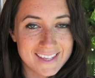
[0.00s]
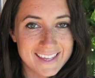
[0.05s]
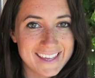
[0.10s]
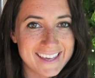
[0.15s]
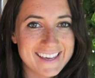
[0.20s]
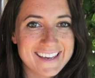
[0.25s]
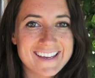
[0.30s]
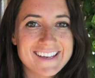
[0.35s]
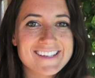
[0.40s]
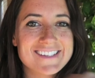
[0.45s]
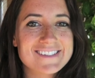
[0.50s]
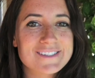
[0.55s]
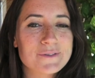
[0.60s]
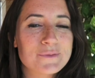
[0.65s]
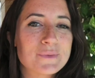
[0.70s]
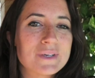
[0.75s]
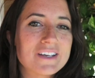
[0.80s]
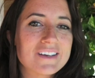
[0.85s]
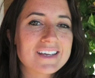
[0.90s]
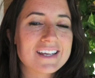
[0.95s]
Hey guys,
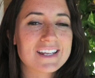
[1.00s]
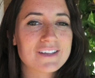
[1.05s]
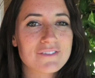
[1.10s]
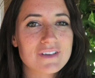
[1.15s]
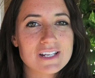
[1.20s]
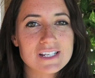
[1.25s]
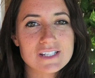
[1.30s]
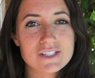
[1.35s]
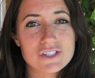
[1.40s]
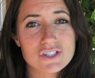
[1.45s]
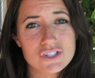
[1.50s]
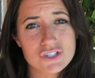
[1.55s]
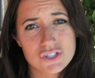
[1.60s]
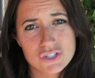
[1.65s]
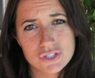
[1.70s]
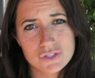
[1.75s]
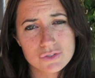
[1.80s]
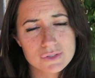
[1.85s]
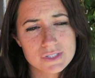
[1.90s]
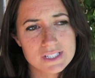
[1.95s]
we are getting ready to
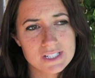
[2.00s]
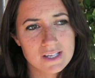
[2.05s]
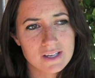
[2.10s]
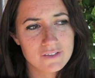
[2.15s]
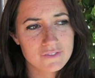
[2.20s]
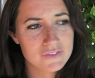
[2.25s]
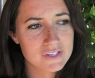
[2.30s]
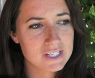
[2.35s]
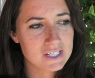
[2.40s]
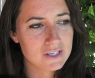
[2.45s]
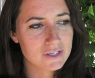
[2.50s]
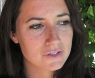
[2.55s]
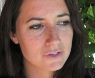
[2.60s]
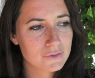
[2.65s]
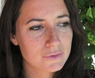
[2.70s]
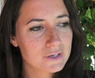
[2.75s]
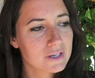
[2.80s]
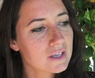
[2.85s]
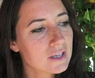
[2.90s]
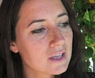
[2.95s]
shoot a
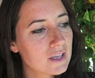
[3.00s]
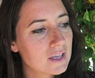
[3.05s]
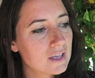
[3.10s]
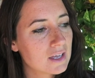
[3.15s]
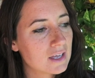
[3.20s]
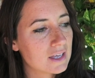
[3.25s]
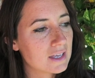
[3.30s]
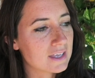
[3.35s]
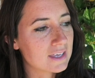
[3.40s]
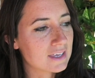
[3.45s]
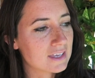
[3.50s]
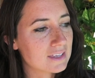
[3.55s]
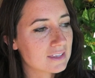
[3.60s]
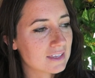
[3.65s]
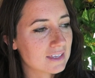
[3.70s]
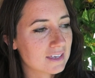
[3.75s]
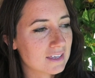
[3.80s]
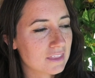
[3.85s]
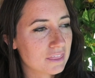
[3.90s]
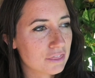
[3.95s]
video, a
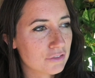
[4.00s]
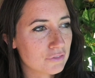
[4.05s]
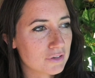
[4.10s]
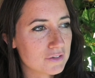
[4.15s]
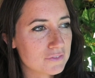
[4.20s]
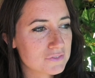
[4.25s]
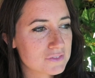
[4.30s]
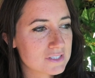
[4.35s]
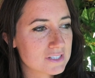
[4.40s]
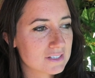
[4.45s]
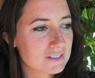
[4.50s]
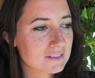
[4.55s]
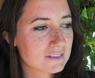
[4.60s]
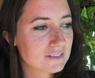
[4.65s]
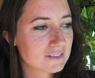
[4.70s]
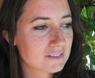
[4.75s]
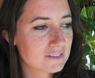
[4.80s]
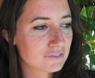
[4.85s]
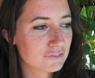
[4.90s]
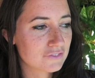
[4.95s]
like thrift
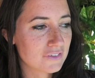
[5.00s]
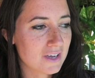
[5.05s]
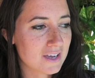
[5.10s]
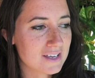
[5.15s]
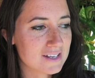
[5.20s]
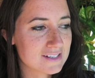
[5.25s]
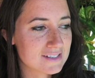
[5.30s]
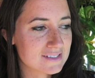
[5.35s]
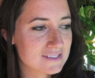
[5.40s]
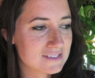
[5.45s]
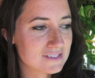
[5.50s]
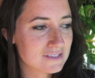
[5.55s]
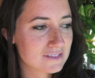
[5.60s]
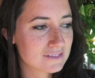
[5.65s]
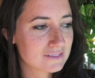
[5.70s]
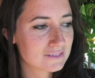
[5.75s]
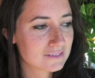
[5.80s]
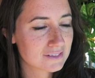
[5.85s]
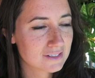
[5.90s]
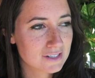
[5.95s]
finds
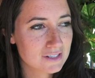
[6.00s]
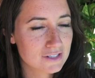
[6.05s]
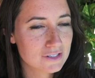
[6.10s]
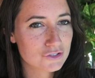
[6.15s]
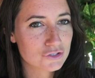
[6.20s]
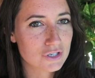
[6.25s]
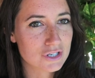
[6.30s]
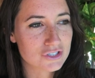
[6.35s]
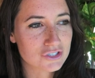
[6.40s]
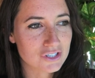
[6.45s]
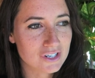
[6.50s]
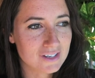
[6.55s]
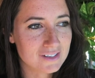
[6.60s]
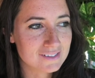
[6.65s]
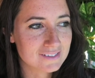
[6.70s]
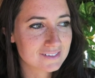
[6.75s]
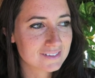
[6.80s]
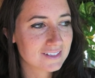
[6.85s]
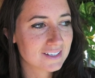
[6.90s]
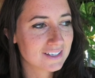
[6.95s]
treasure
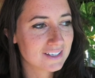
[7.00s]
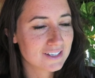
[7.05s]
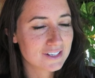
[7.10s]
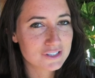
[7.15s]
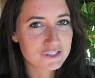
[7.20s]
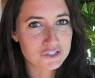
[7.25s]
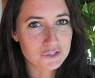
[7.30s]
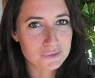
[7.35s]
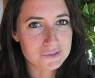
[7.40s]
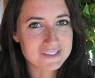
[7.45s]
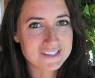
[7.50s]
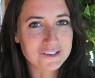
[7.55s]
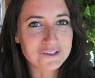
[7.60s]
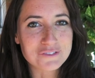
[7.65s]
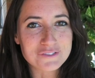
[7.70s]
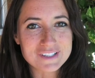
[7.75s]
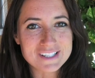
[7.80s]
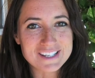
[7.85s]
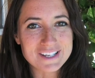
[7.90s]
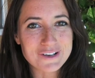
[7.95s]
hunt show and
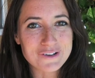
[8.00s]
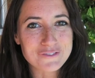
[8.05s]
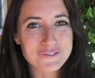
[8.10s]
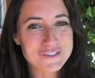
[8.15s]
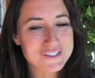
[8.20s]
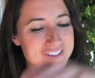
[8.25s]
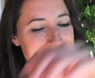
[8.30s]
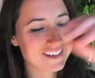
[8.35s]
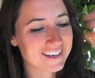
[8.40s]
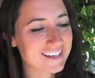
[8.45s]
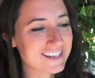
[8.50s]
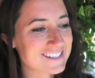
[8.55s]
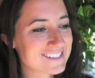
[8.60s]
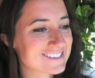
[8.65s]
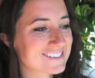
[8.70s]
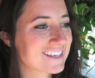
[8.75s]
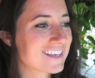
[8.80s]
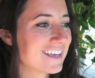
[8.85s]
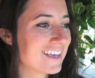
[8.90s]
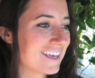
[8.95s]
tell video for you
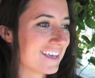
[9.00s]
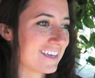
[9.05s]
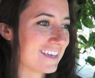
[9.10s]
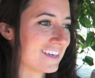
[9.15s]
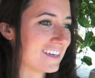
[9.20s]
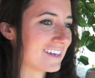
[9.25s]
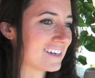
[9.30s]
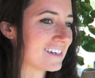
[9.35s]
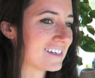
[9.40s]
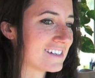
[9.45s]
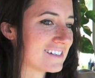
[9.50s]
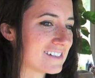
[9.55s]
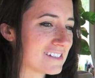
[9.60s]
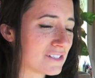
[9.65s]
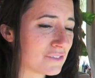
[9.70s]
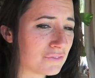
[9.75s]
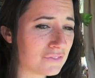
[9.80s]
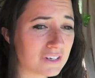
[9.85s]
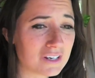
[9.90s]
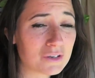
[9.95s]
guys. And
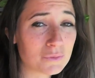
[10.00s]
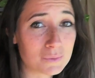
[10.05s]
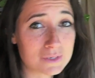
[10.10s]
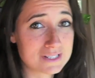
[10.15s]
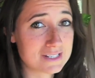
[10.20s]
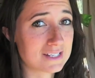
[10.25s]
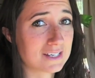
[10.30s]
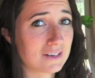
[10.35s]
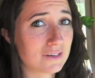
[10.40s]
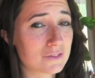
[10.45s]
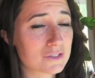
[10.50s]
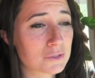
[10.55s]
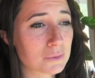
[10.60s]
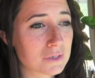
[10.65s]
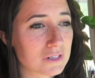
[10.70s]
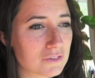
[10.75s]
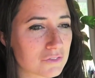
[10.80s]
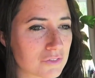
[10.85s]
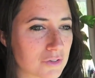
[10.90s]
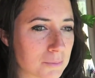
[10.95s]
it's very windy out, so we're
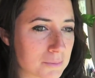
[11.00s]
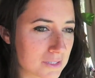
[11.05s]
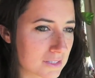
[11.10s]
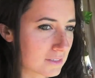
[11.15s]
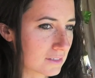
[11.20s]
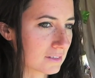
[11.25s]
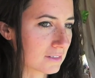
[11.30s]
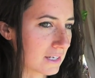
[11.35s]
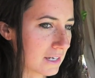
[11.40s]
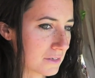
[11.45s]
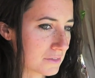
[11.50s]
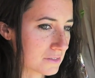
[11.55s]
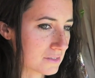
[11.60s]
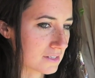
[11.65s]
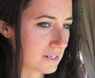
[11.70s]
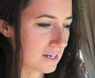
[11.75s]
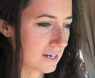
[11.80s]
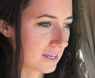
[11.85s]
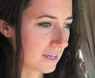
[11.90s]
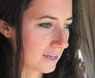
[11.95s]
gonna film the little house
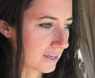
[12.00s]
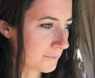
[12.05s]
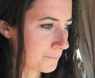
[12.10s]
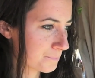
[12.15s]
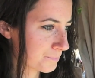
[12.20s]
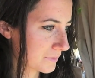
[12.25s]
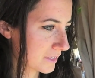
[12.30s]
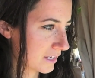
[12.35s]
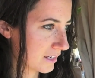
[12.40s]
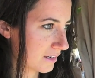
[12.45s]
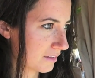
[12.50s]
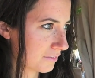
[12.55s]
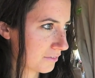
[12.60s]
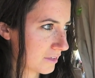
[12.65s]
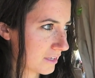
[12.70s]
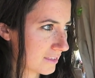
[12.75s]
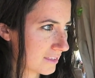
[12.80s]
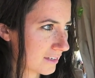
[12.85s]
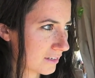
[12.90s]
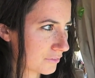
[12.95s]
today. I
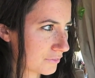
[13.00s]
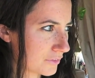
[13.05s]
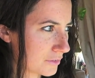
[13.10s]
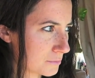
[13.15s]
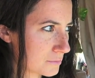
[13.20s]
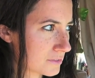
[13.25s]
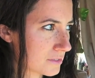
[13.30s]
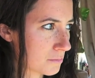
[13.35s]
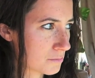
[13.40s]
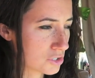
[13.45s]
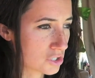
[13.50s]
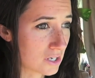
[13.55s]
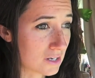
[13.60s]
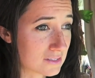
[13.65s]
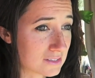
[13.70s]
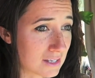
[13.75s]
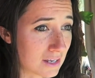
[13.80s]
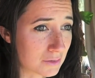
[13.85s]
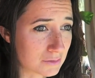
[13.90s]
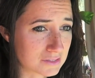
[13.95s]
think I'll film some
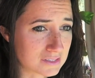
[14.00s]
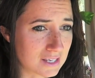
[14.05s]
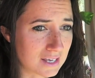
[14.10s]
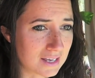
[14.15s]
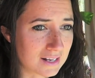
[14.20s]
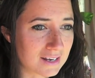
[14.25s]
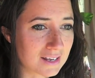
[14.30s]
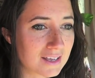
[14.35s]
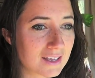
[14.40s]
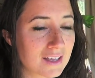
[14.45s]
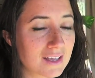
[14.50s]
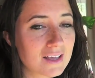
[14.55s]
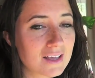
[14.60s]
shots outside.